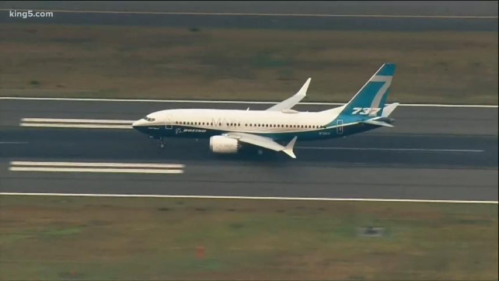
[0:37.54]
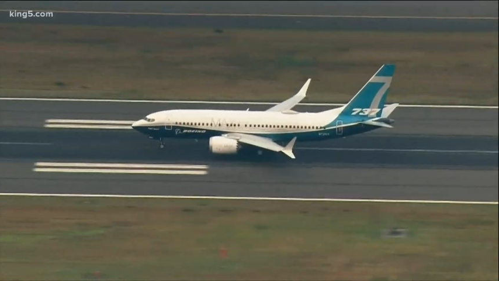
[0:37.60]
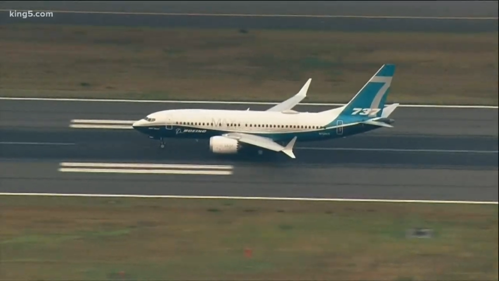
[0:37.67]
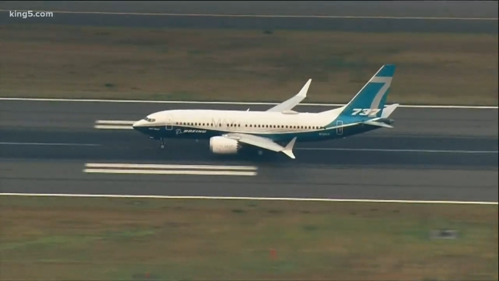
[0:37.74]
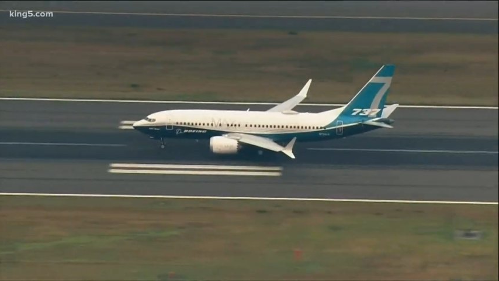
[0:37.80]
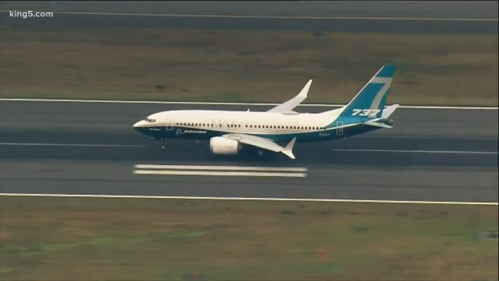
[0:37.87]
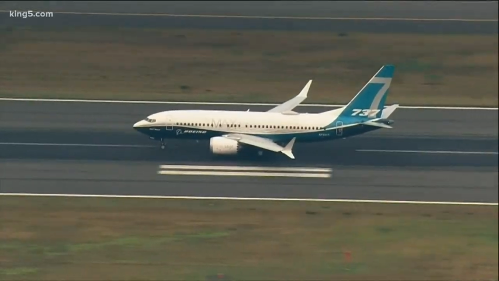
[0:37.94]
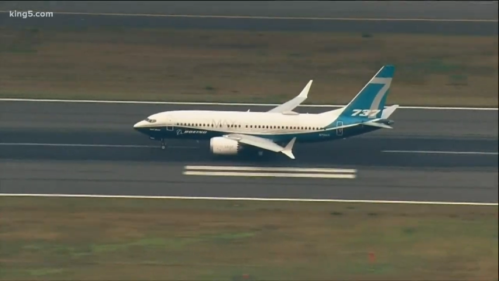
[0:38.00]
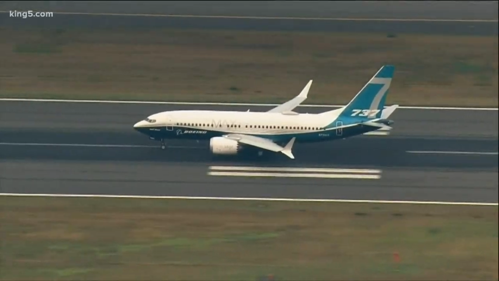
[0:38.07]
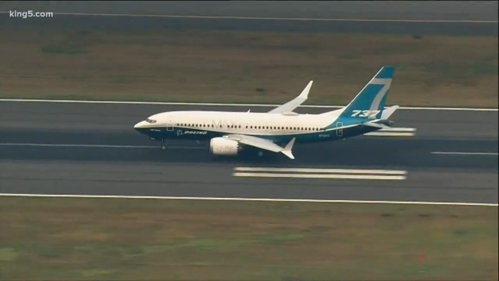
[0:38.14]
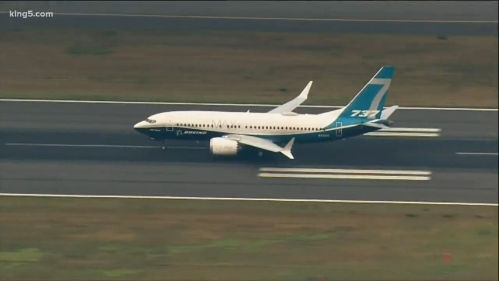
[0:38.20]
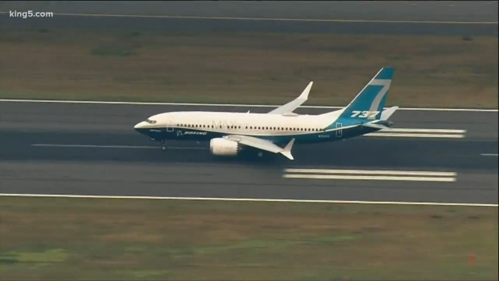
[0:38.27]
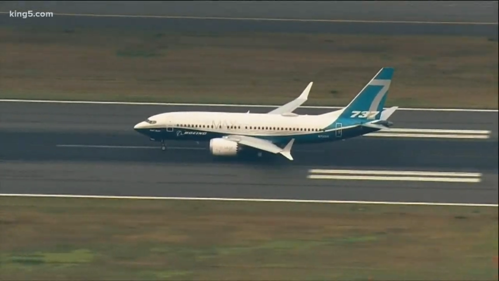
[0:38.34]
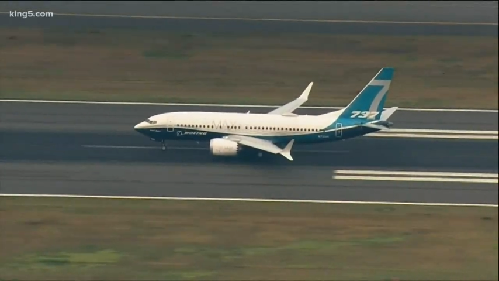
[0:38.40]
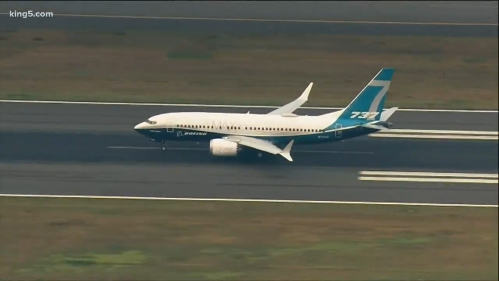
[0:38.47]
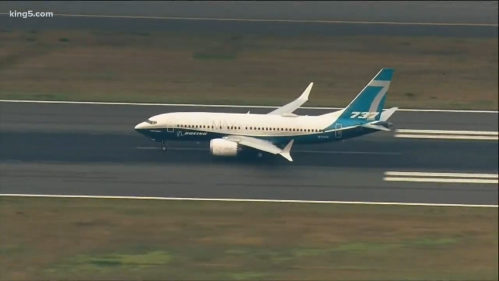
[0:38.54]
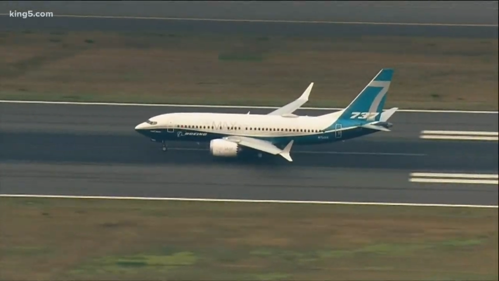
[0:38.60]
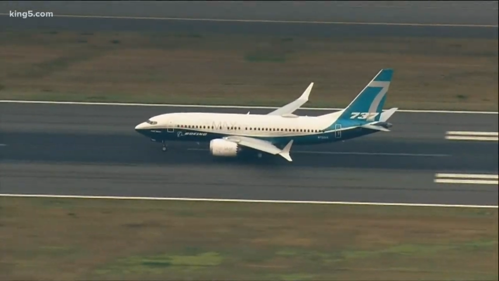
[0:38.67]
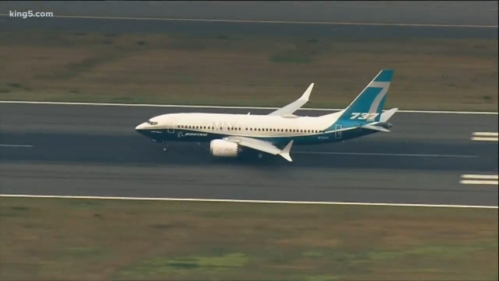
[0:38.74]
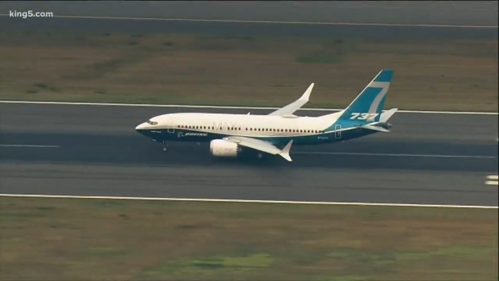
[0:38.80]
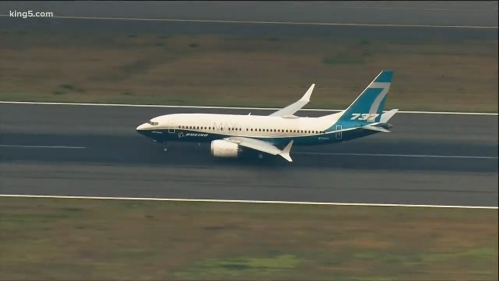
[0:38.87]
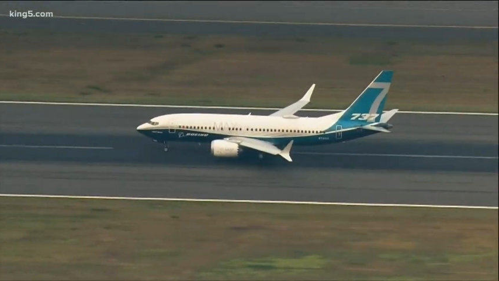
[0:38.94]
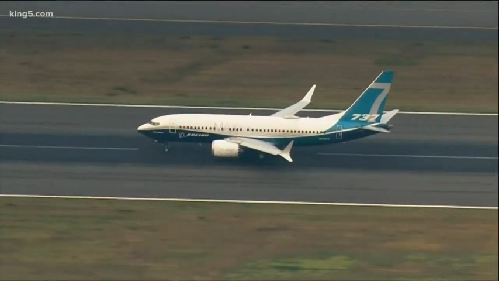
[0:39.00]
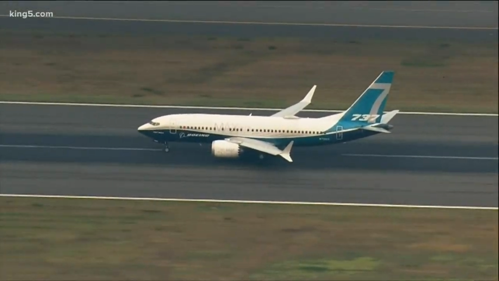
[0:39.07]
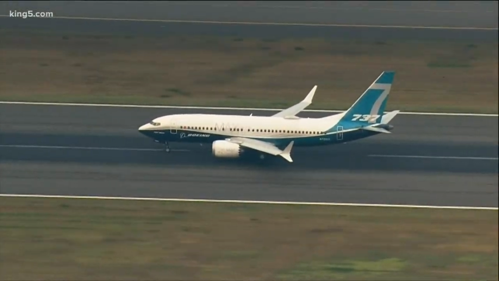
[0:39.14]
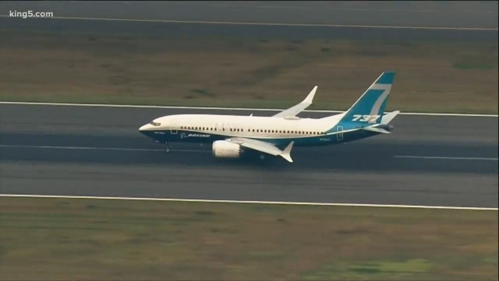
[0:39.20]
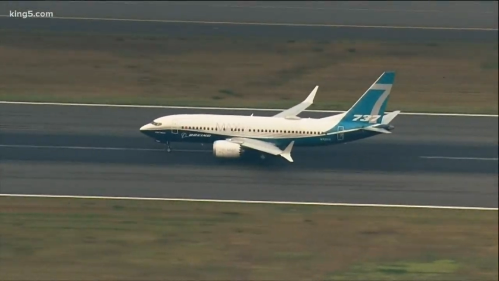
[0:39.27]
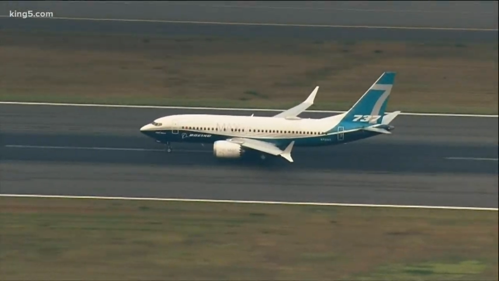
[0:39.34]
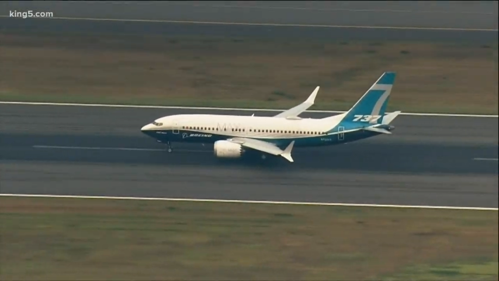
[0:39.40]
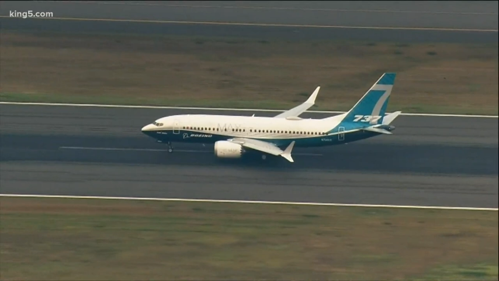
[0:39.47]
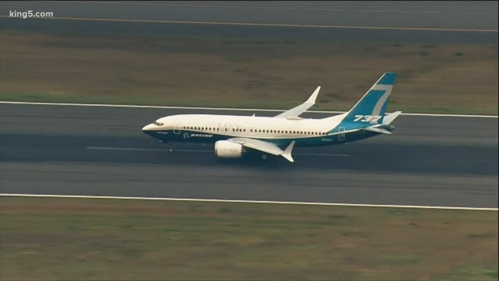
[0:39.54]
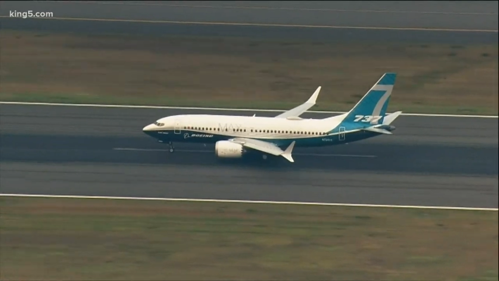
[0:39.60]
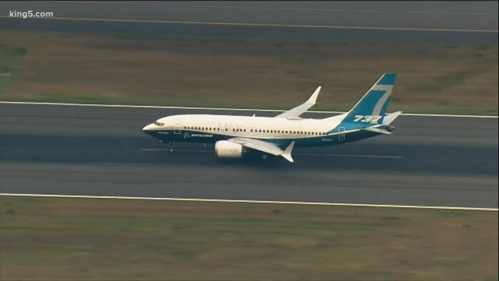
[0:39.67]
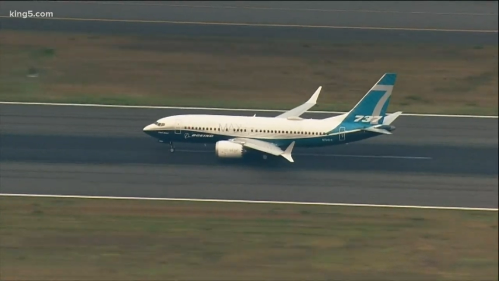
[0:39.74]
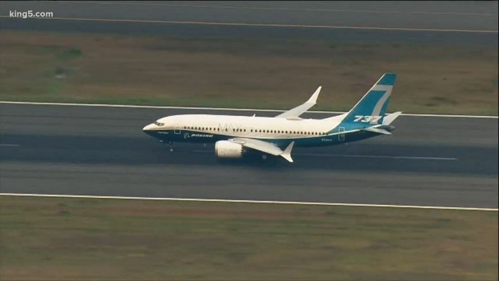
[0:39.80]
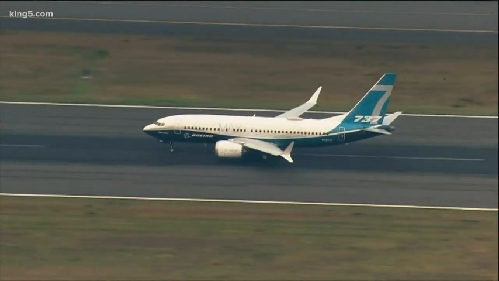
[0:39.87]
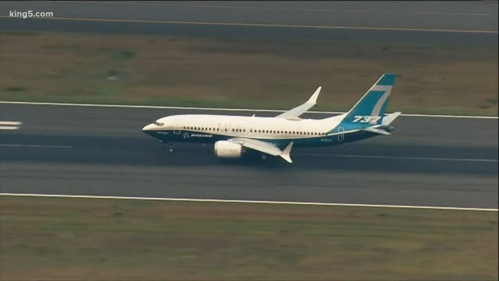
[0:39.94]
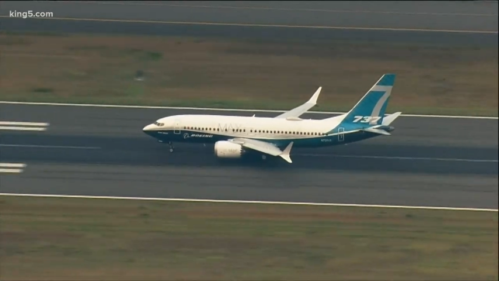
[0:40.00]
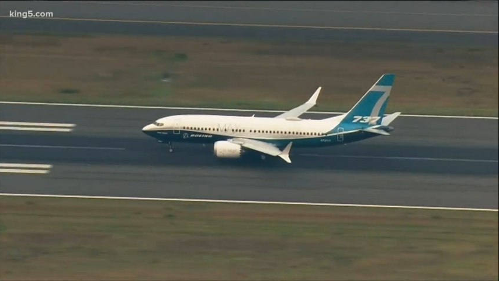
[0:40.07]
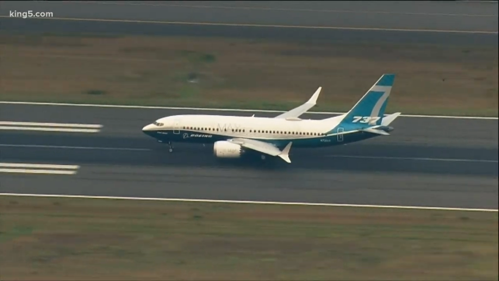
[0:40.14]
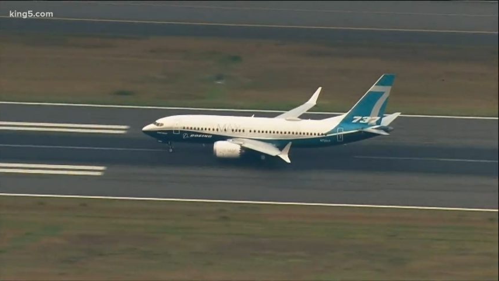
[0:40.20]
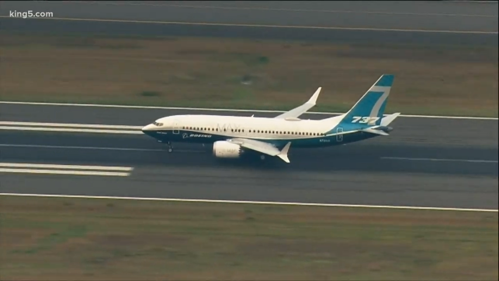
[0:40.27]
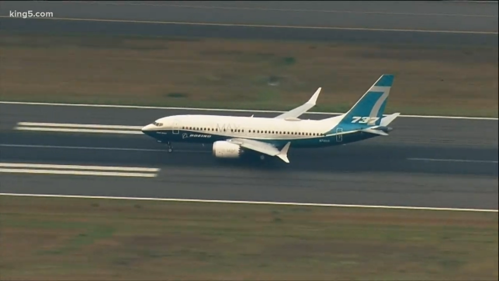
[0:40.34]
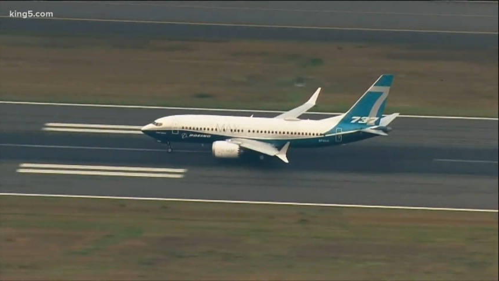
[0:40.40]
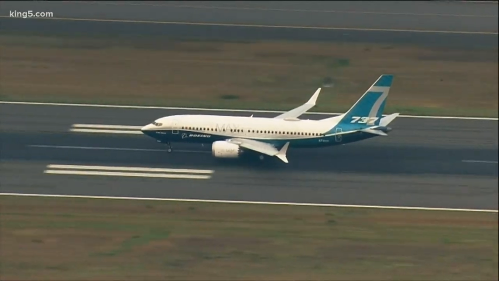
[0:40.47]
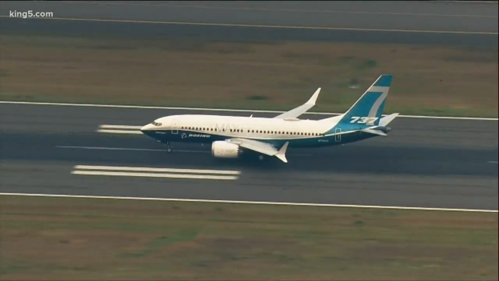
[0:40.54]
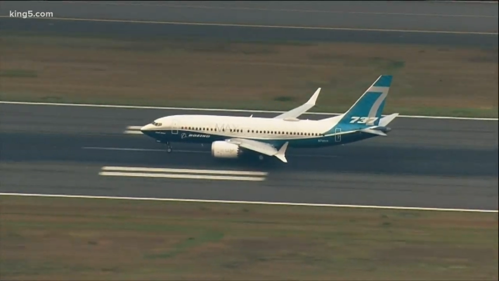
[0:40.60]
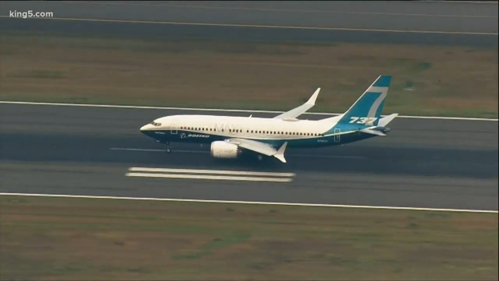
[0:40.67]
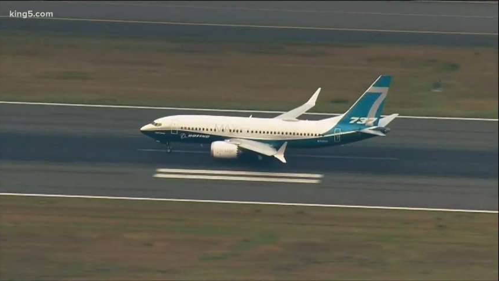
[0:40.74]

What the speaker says: Nobody's mouth can be seen.